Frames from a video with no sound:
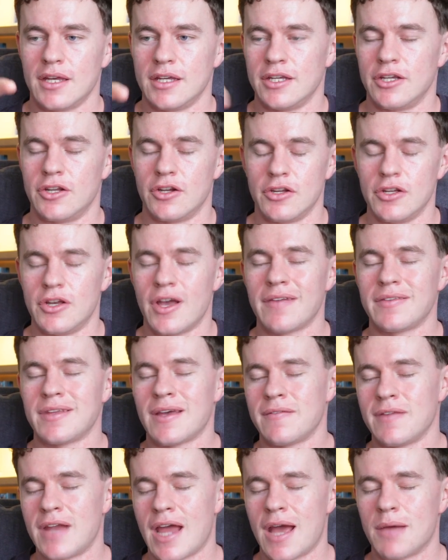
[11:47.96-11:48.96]
you know, you have to
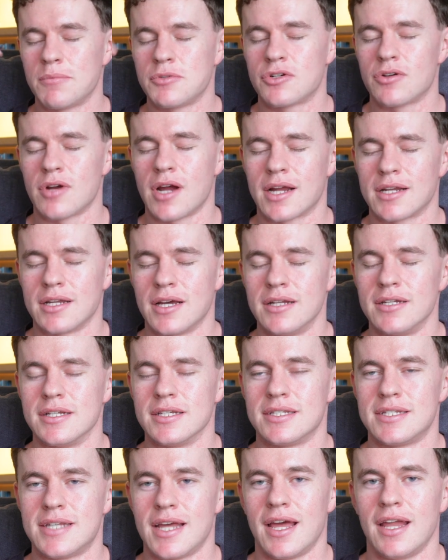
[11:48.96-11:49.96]
have an abstract
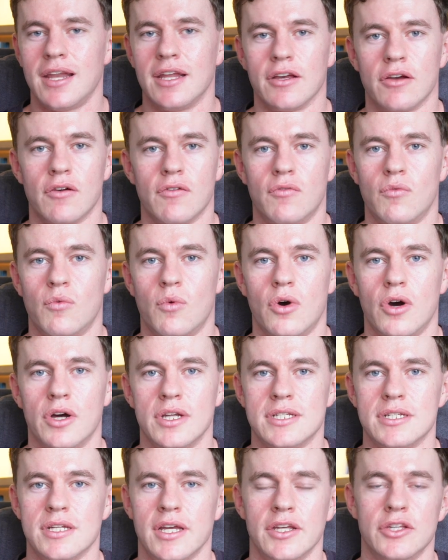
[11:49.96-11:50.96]
understanding of
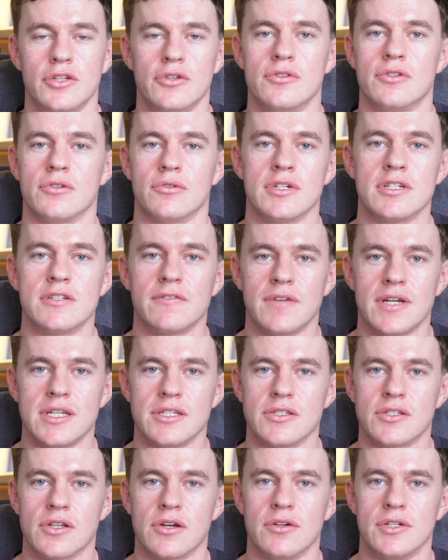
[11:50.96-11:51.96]
what a user
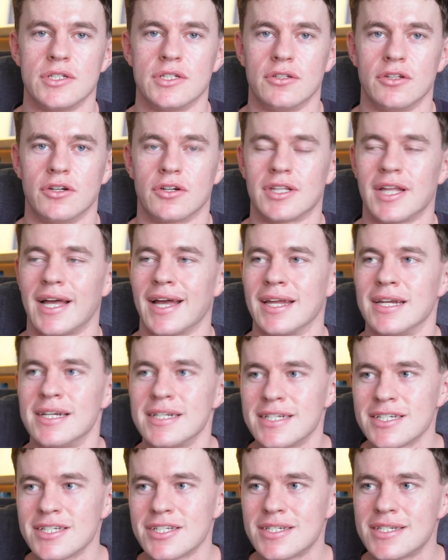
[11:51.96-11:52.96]
interface is going to look like. And it
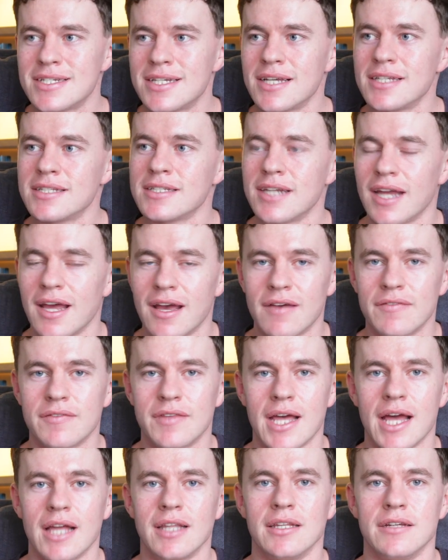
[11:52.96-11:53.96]
just doesn't have
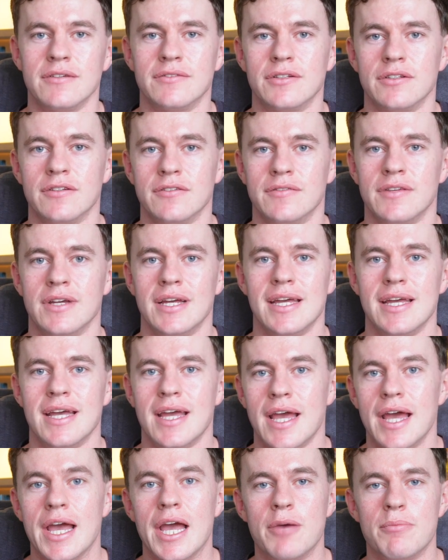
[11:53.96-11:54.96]
that level of
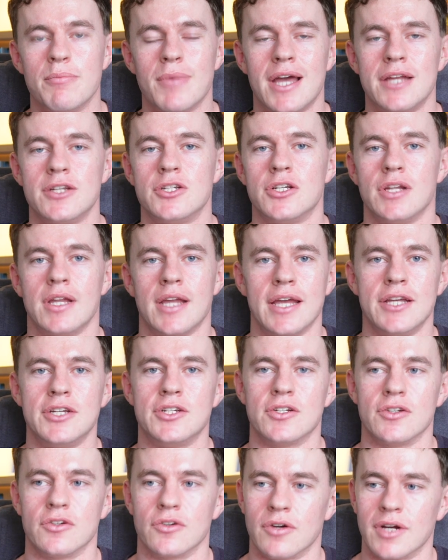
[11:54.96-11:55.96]

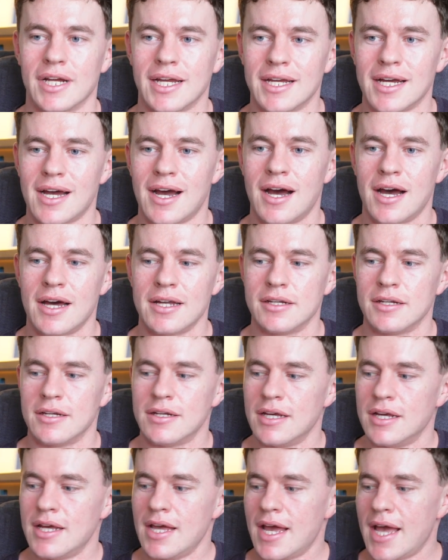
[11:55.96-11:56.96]
imagination, or it can't
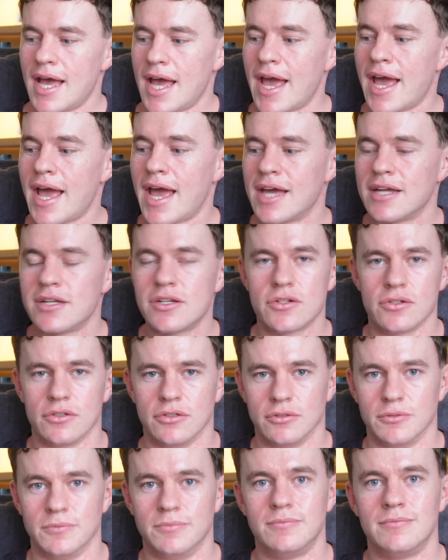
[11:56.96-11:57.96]

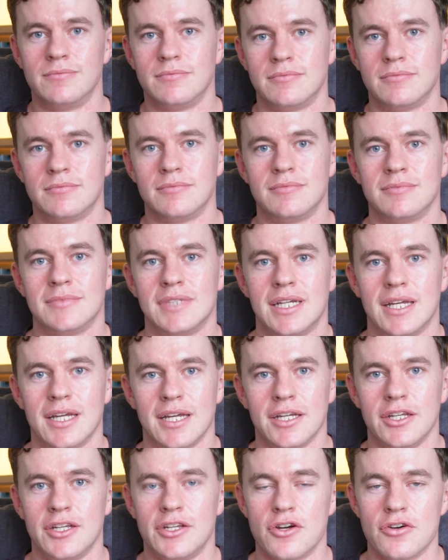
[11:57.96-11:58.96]
handle,
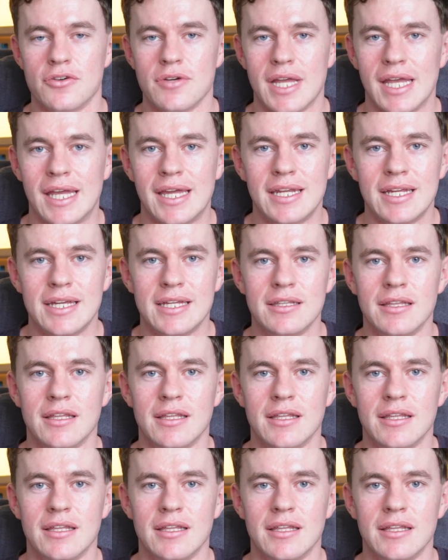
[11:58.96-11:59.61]
you know, any